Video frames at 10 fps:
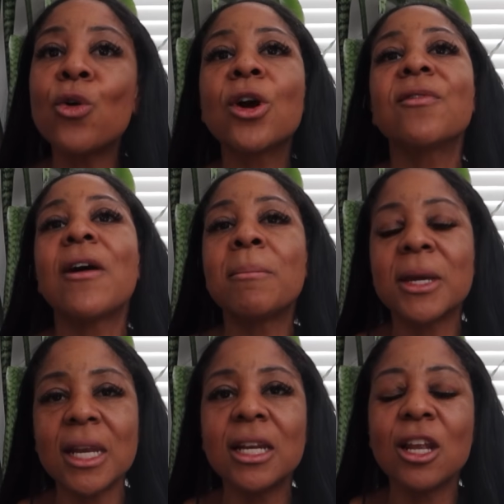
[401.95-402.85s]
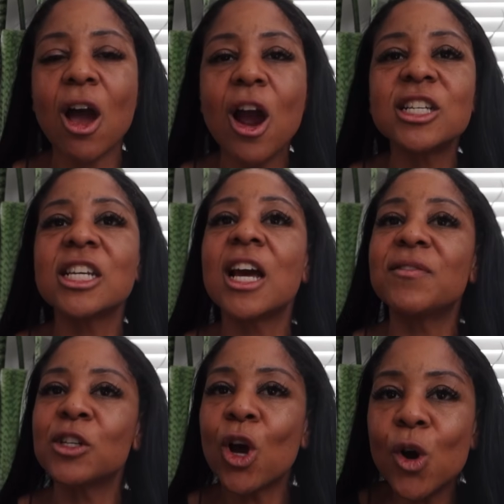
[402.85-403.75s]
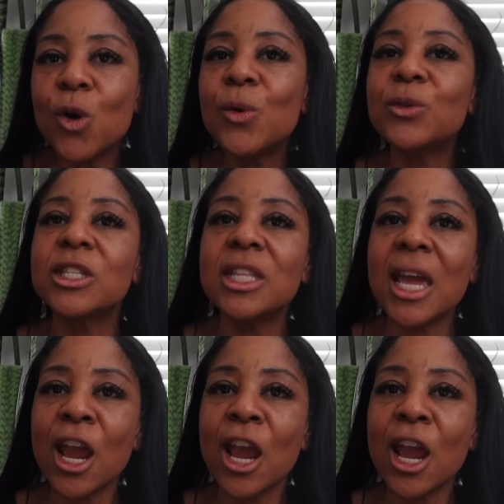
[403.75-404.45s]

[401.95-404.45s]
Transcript: or if I'm getting large, I have to go to the